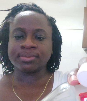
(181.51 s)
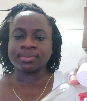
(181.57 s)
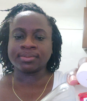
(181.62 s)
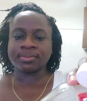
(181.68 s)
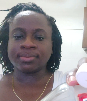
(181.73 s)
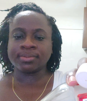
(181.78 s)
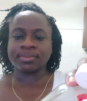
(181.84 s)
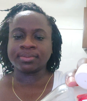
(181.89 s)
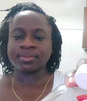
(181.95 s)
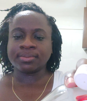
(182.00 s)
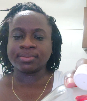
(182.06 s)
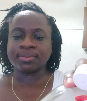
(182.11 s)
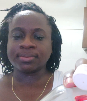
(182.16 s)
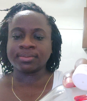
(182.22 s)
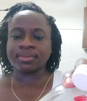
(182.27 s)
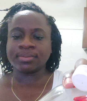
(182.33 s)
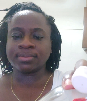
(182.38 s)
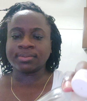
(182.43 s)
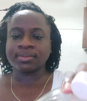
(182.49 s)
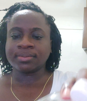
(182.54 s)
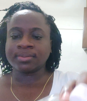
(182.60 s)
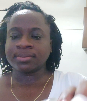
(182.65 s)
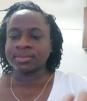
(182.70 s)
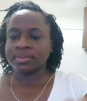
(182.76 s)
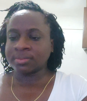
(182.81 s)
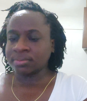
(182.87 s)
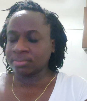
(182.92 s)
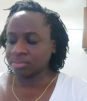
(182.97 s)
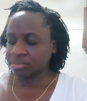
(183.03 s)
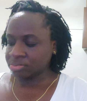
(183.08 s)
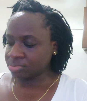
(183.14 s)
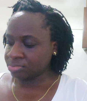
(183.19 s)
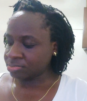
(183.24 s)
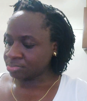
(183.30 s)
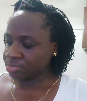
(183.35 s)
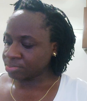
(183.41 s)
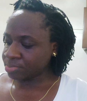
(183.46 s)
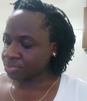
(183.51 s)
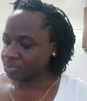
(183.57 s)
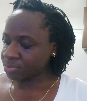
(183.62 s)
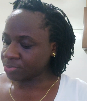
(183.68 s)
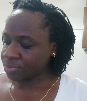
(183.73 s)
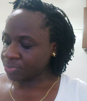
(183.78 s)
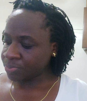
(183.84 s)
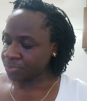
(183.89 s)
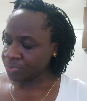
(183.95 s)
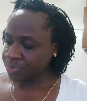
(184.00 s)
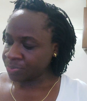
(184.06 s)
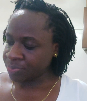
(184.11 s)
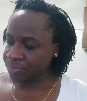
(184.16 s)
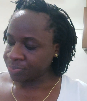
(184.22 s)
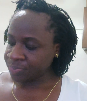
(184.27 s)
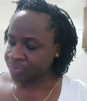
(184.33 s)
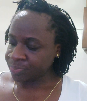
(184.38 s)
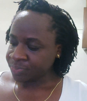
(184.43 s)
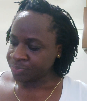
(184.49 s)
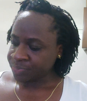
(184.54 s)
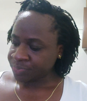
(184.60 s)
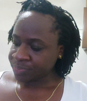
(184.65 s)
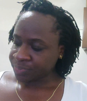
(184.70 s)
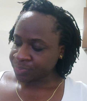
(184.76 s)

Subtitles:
Nothing is said.